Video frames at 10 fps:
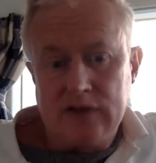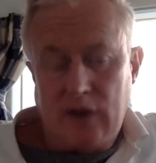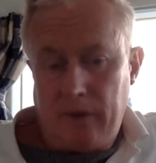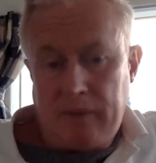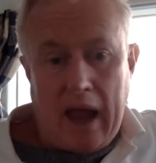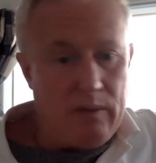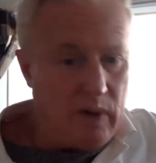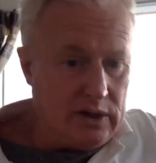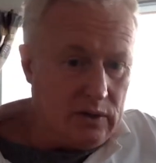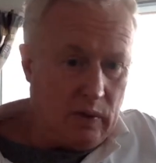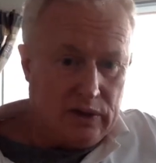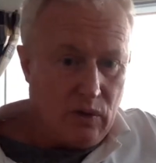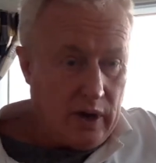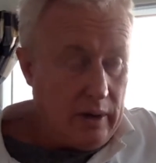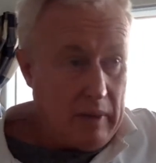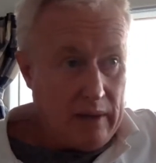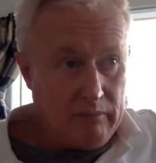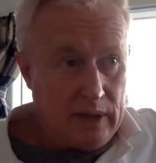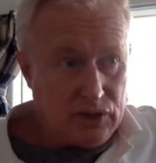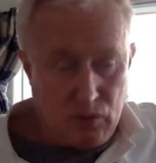So, and we, we're talking
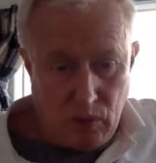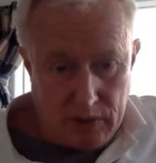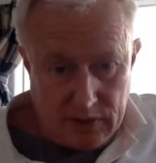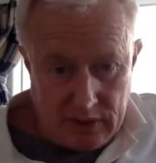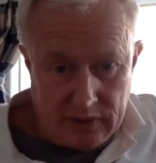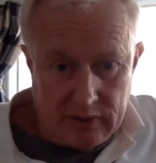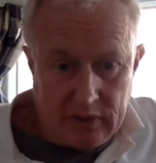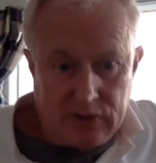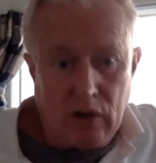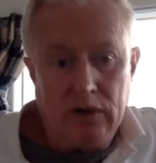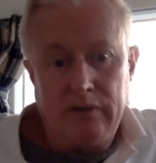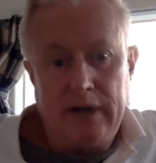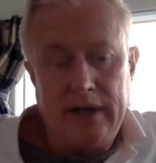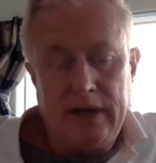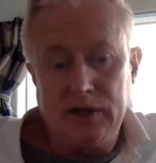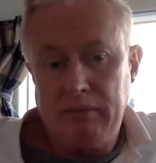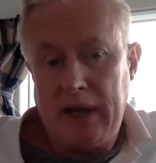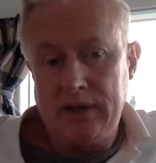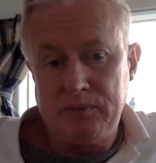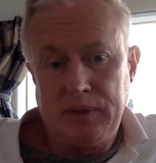about much worse than solar radiation
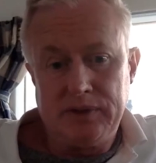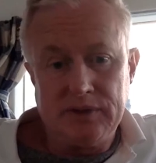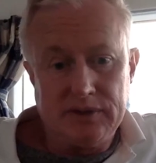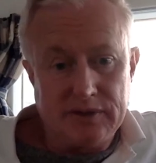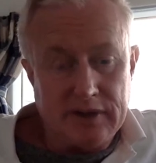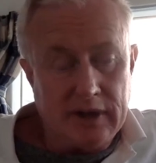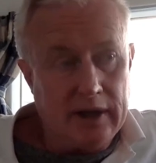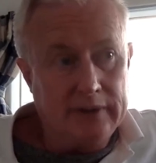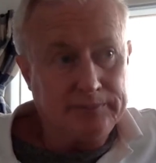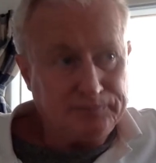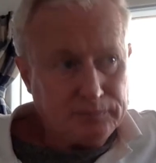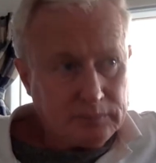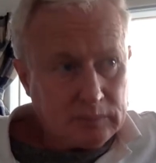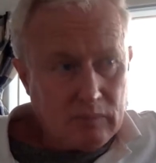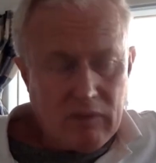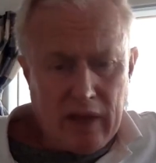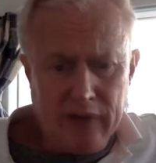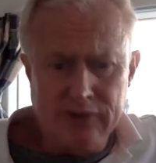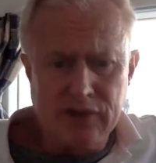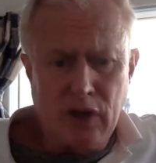management and, and
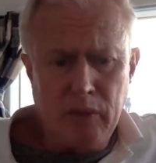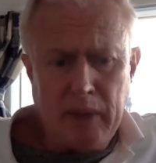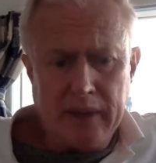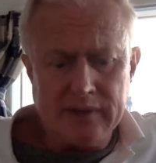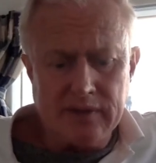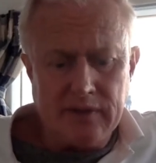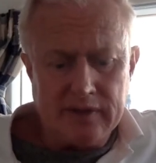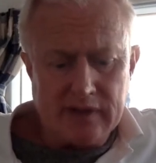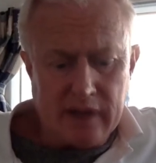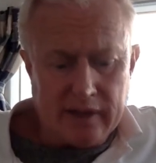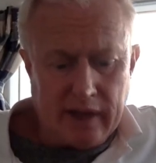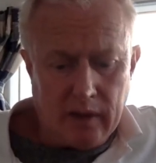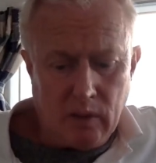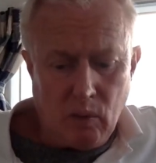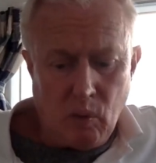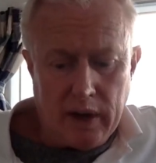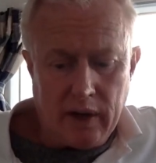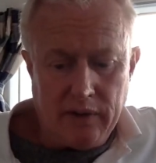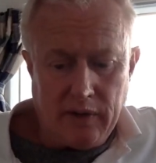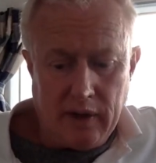and Scopex and things like that.
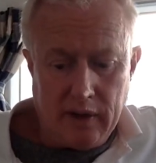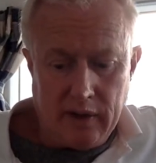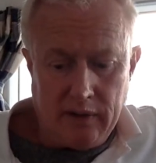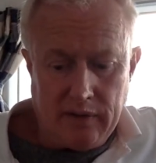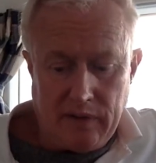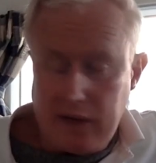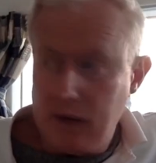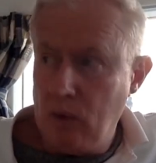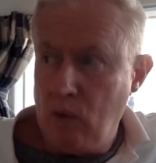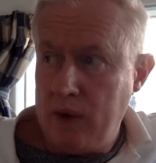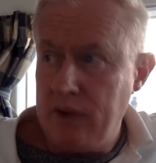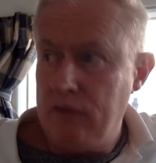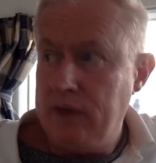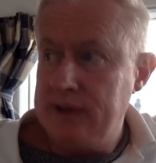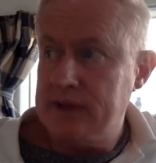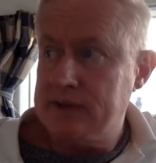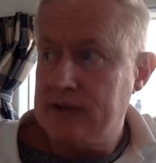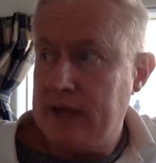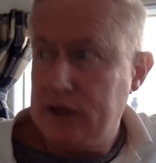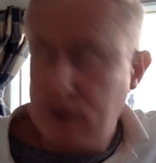One of the, the thing, one of the
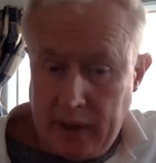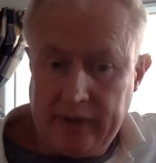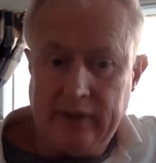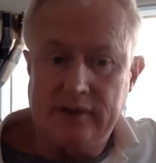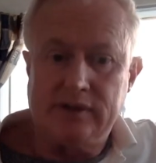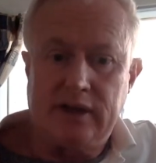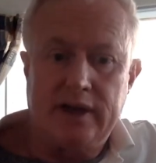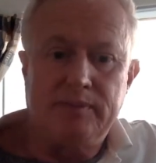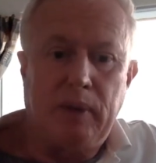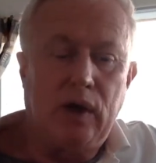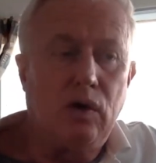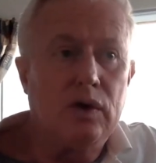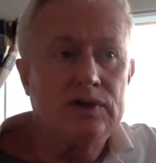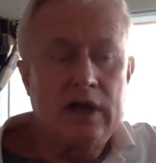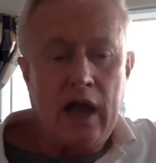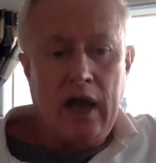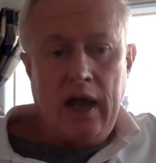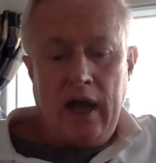reasons they're doing this is because